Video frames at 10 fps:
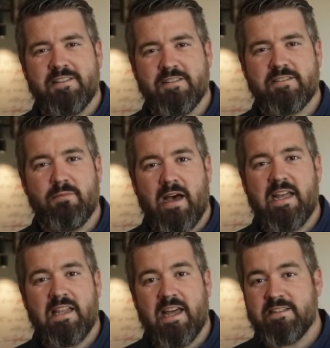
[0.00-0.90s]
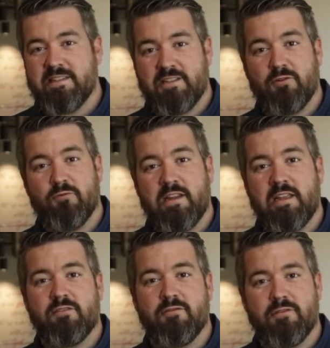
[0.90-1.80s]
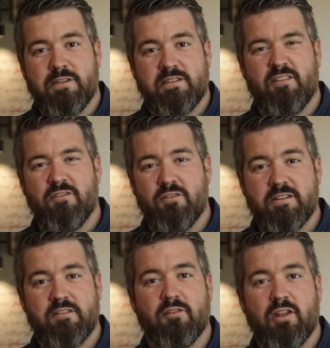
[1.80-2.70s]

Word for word: just some highlights as they're reading through the material because they're